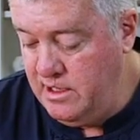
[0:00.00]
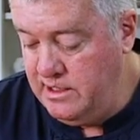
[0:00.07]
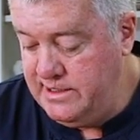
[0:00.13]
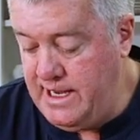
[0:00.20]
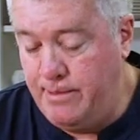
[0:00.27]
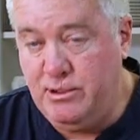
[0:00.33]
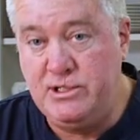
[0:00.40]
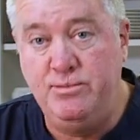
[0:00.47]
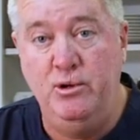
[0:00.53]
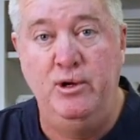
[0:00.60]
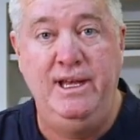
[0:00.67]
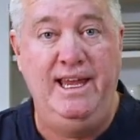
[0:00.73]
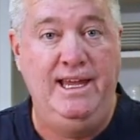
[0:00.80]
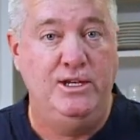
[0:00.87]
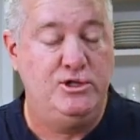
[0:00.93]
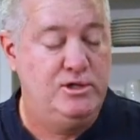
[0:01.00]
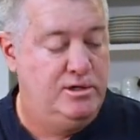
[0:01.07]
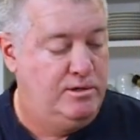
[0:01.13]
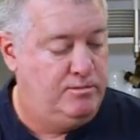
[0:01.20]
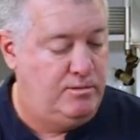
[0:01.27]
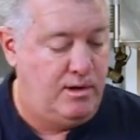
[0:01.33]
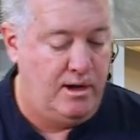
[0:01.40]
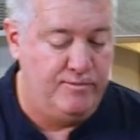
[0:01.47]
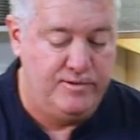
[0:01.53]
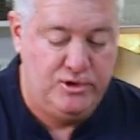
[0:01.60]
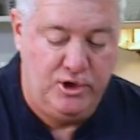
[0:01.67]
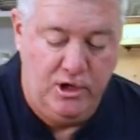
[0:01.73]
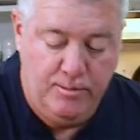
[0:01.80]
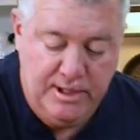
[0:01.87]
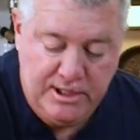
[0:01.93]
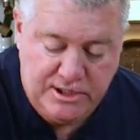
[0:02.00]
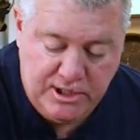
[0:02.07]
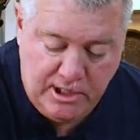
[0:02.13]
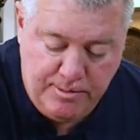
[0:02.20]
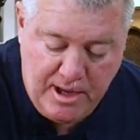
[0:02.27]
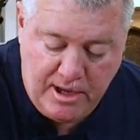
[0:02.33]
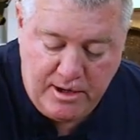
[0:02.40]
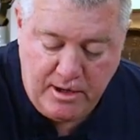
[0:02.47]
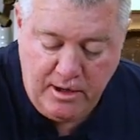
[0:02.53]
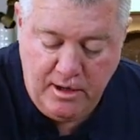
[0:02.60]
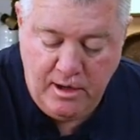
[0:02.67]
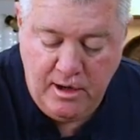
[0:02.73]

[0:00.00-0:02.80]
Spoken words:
Tablespoon each of cumin and chili powder.